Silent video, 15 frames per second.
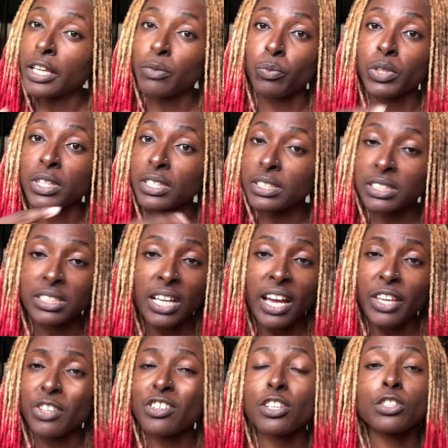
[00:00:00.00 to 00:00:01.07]
with this dye,
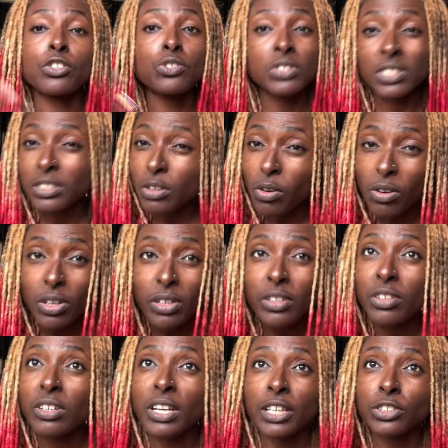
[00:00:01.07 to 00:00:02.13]
you can use it on your
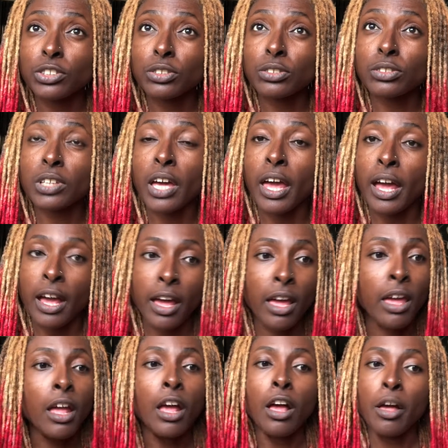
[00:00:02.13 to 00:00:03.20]
natural hair,
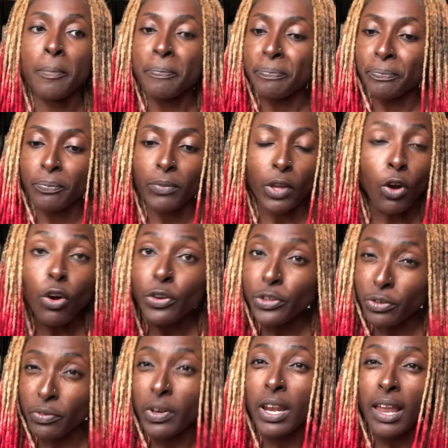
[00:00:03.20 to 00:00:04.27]
on your
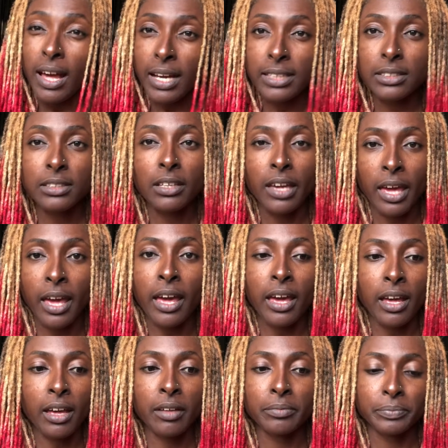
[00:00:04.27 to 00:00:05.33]
relaxed hair,
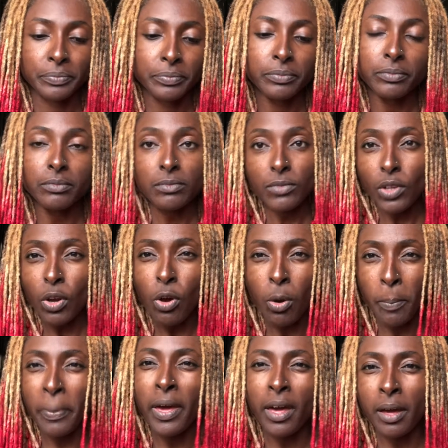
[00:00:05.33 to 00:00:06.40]
or
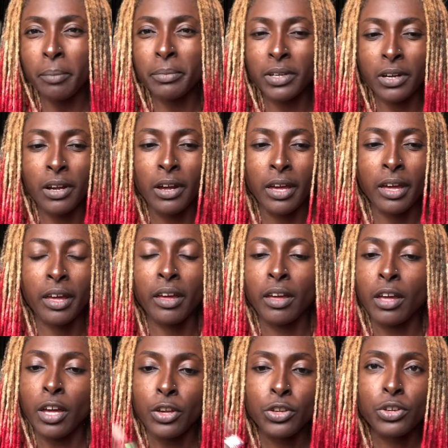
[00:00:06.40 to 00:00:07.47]
panned hair.
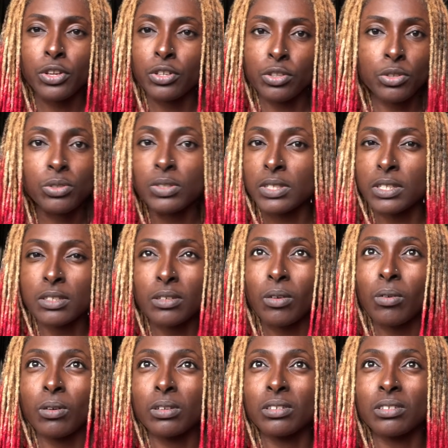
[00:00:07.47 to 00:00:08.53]
You can use it on